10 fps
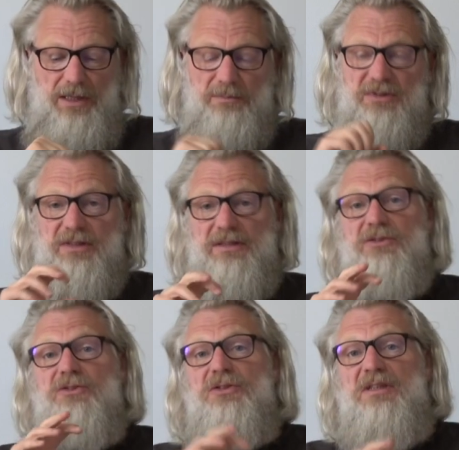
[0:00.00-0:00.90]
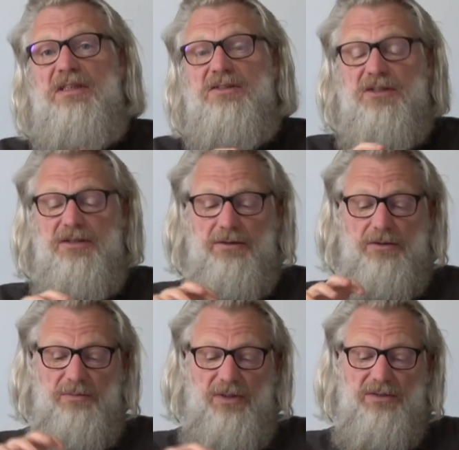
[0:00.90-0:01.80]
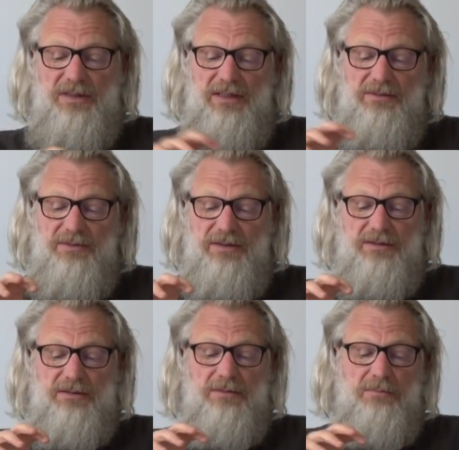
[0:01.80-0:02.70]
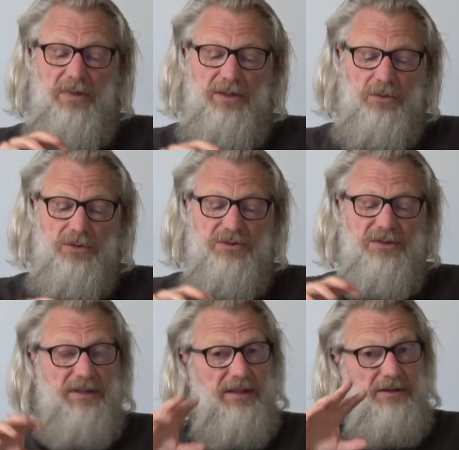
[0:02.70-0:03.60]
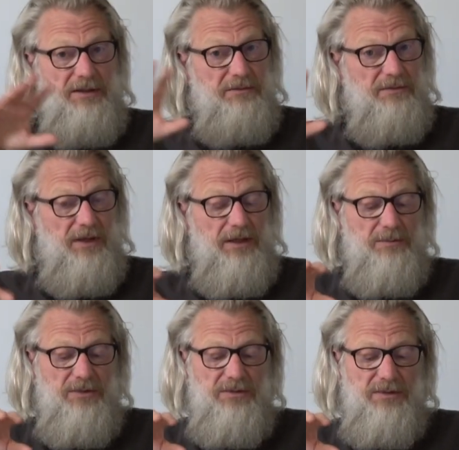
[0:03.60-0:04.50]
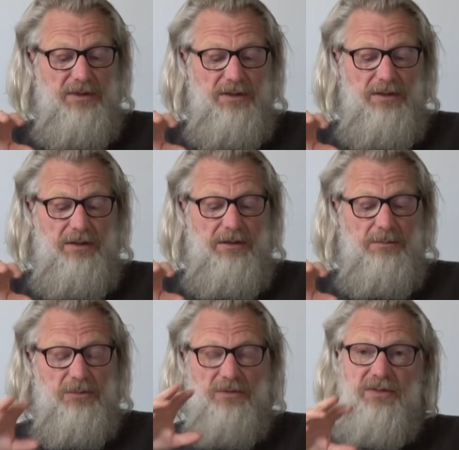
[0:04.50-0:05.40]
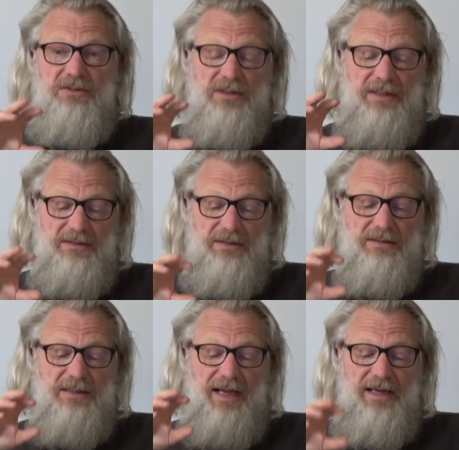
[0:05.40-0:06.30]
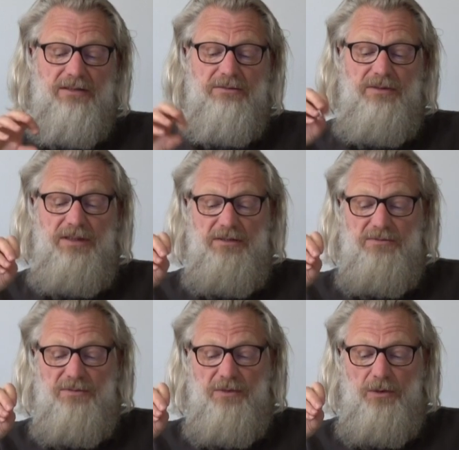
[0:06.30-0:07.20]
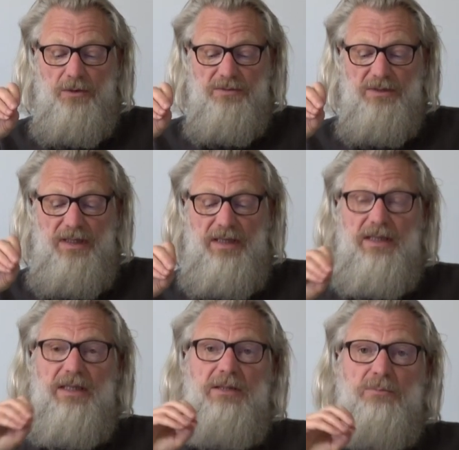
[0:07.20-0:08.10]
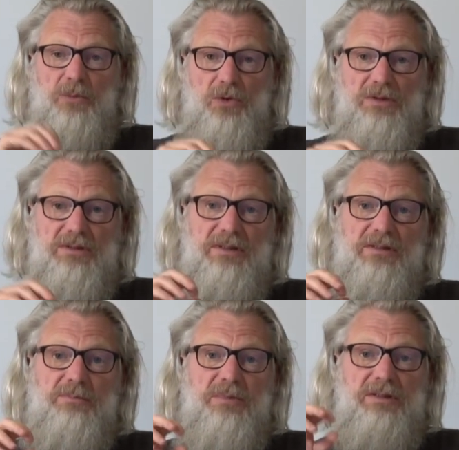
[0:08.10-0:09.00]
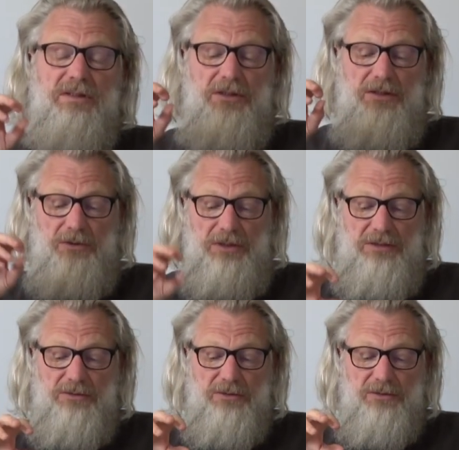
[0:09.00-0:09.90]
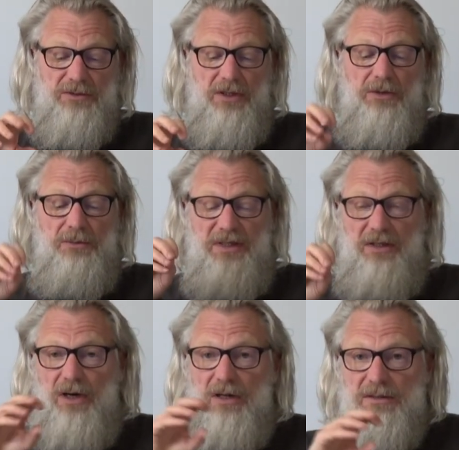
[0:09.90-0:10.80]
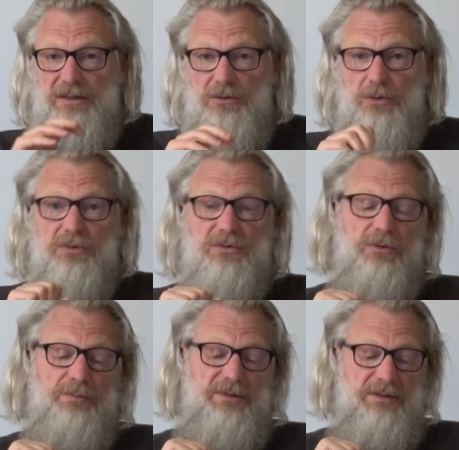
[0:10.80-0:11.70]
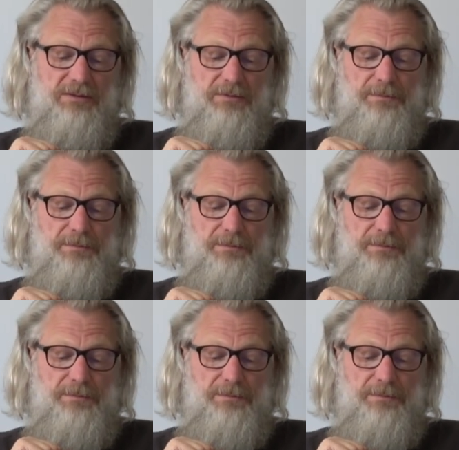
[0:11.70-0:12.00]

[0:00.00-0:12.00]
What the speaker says: Besides teaching about ethics, biology and the environment, Professor Hens is actively involved in multidisciplinary research regarding those topics.